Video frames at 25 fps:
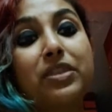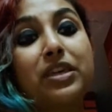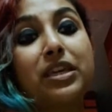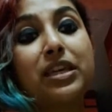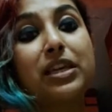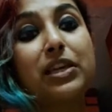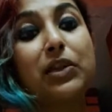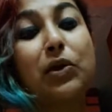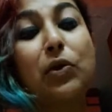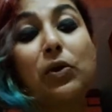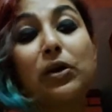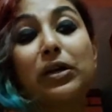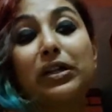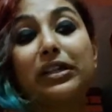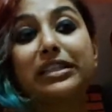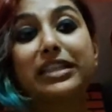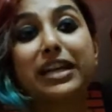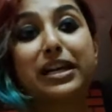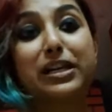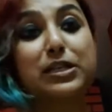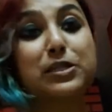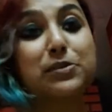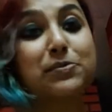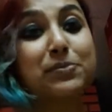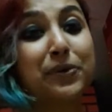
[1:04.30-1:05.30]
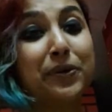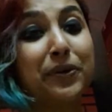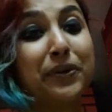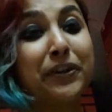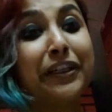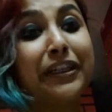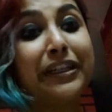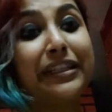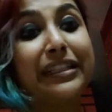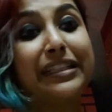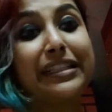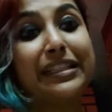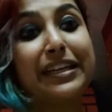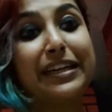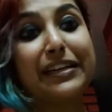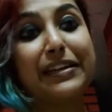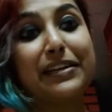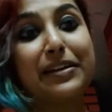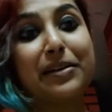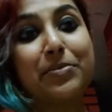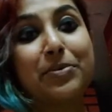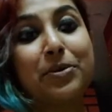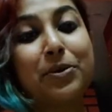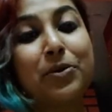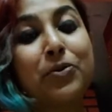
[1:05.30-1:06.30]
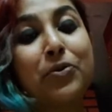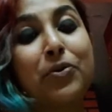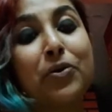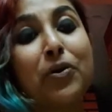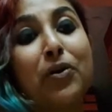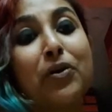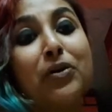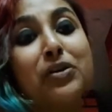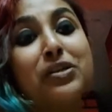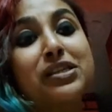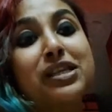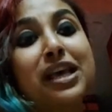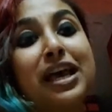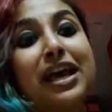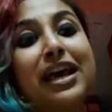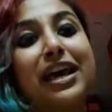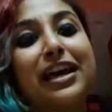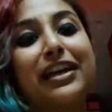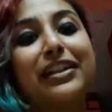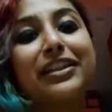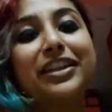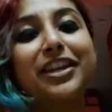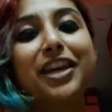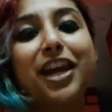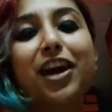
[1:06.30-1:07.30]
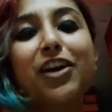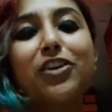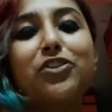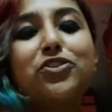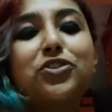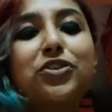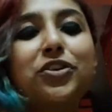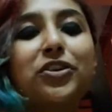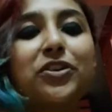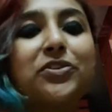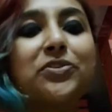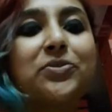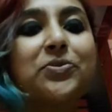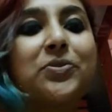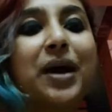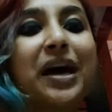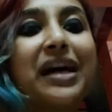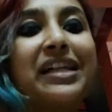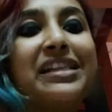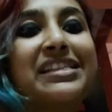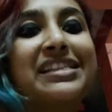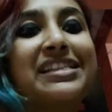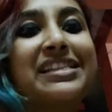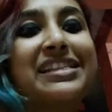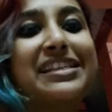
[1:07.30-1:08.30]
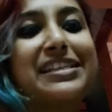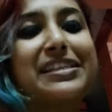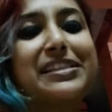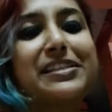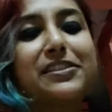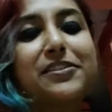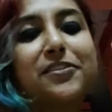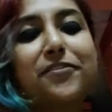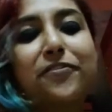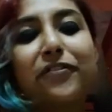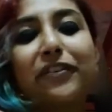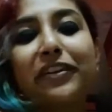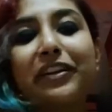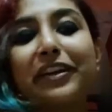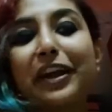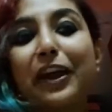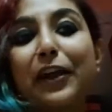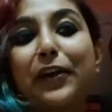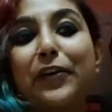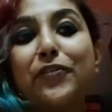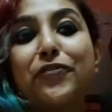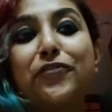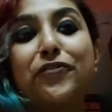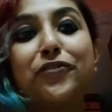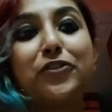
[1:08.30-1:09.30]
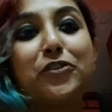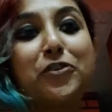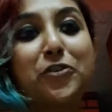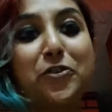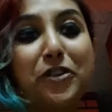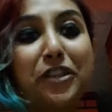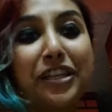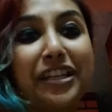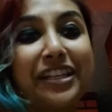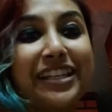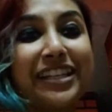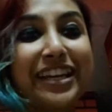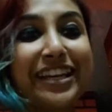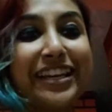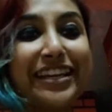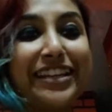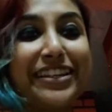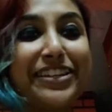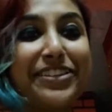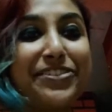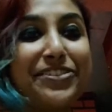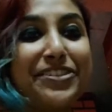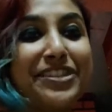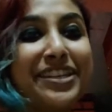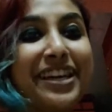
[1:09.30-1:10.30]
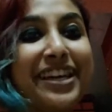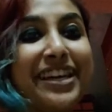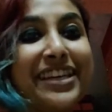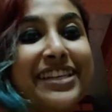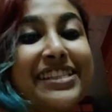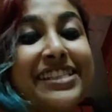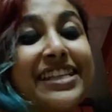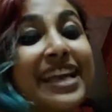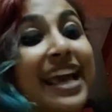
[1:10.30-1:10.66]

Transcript: the local diaspora that I come across, the cultural nuances, different kind of food that I get to taste,